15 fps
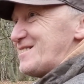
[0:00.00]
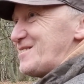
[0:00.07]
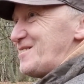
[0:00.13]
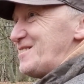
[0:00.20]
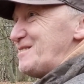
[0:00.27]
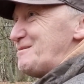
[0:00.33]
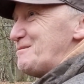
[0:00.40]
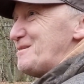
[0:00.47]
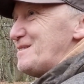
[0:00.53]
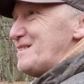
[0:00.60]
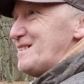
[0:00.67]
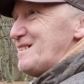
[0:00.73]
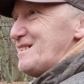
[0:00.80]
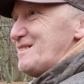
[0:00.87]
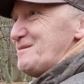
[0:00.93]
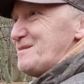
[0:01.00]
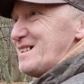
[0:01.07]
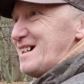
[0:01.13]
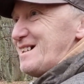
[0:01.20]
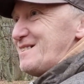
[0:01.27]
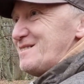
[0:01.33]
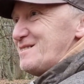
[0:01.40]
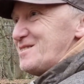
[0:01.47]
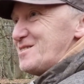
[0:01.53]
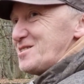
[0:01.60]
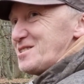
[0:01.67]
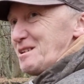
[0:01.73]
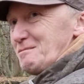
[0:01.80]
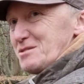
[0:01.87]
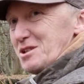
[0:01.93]
That's all right. But yeah,
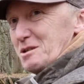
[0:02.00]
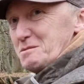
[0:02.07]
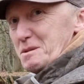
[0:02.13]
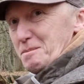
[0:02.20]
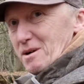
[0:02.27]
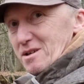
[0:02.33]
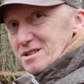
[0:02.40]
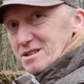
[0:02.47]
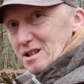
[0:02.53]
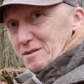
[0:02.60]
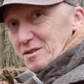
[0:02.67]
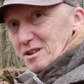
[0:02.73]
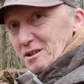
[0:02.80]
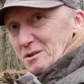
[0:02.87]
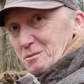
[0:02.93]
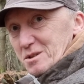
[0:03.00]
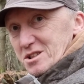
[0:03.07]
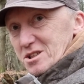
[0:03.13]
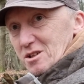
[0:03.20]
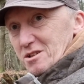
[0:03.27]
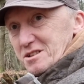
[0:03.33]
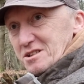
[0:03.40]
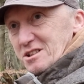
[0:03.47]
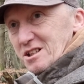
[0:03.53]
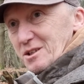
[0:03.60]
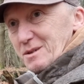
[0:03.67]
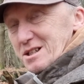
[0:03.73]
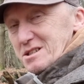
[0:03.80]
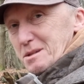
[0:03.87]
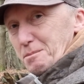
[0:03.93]
just sometimes you buy stuff, you don't know what it's like
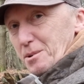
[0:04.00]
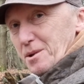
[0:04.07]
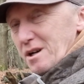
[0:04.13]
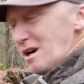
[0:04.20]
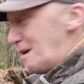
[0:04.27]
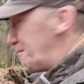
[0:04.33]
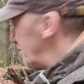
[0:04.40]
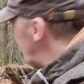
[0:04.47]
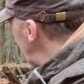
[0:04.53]
until you actually put it up.